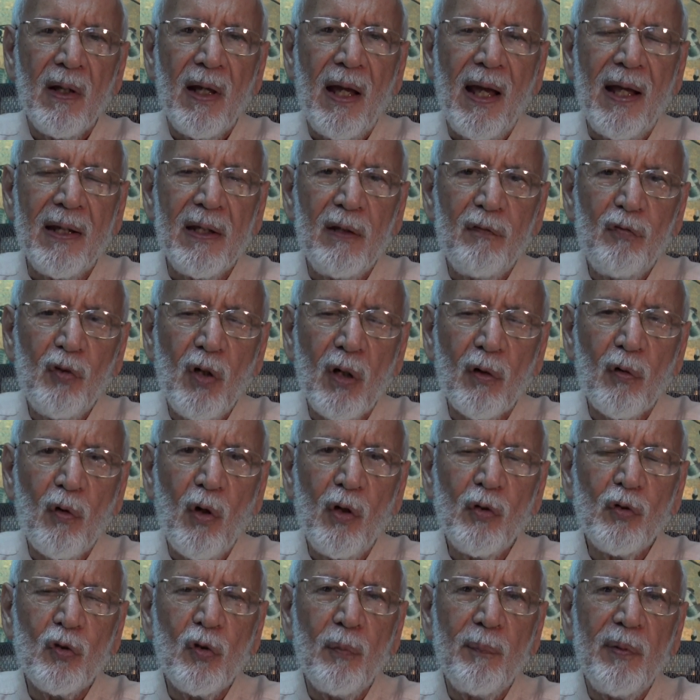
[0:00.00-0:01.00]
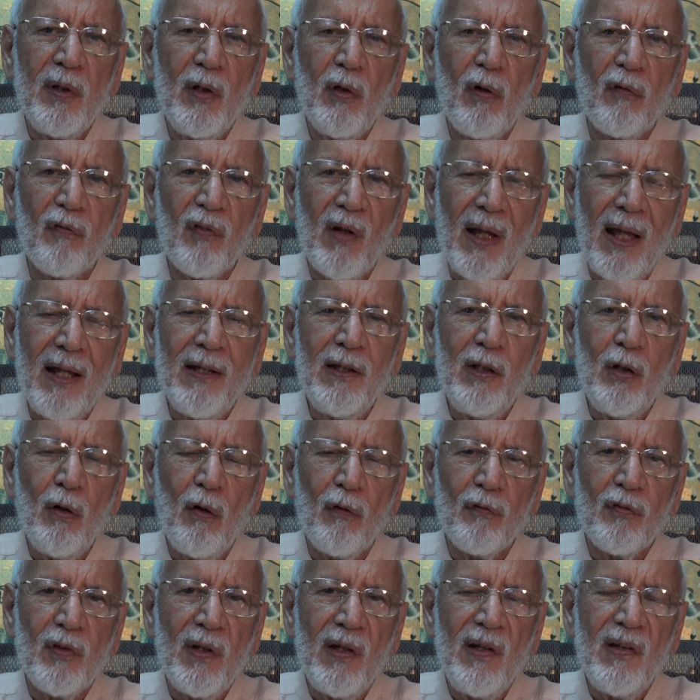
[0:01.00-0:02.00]
And if you are going to be of any
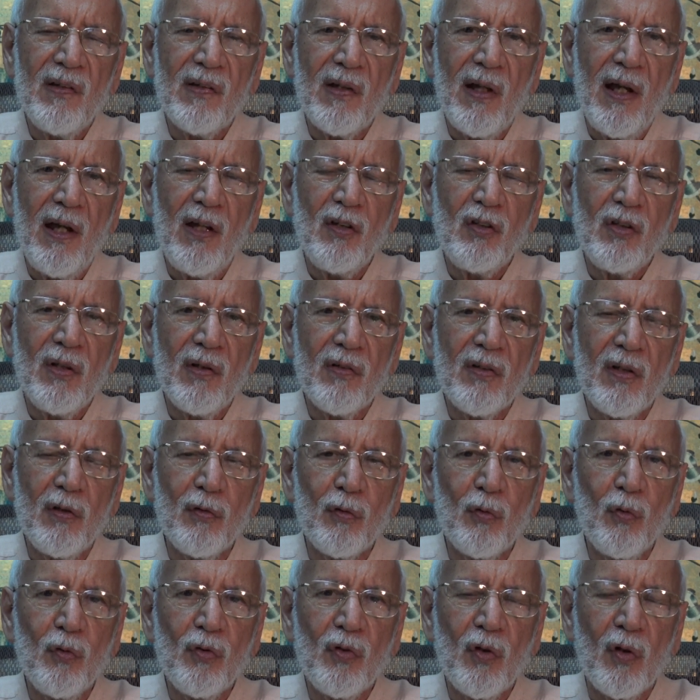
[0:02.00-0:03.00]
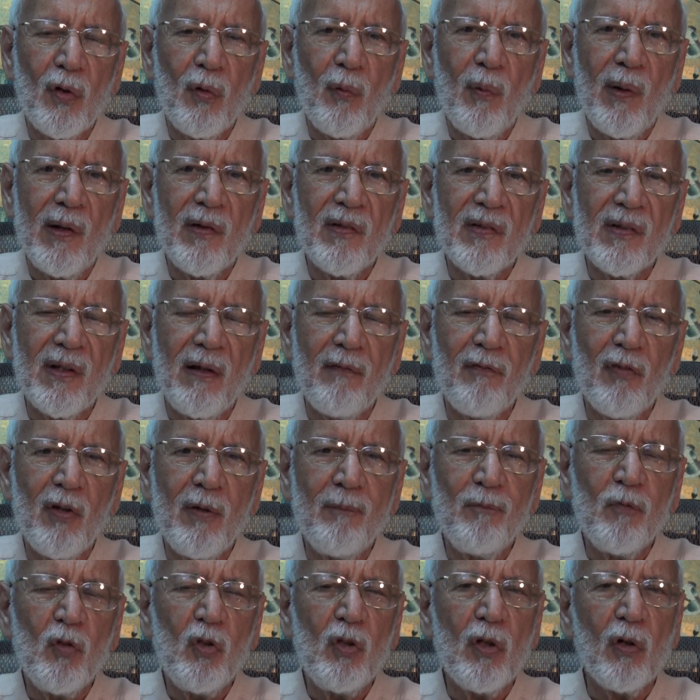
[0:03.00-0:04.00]
of these ages in
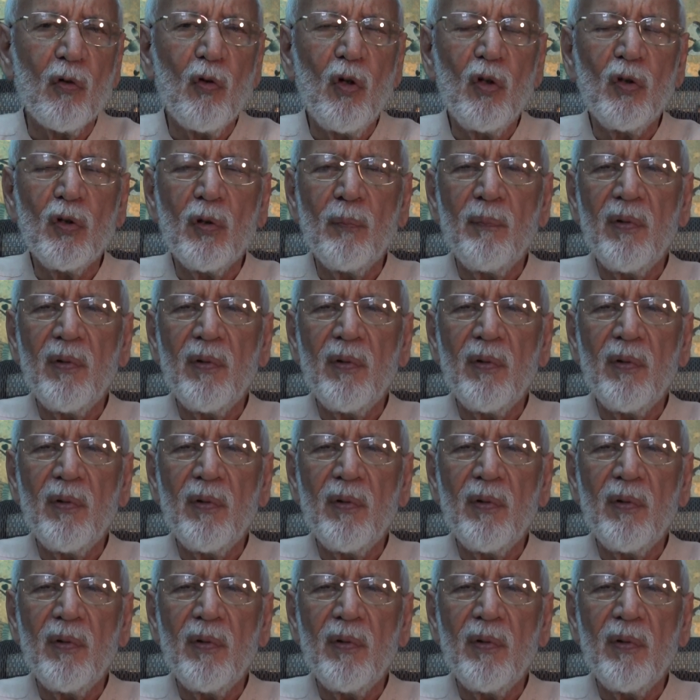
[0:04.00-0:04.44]
2017, you're going to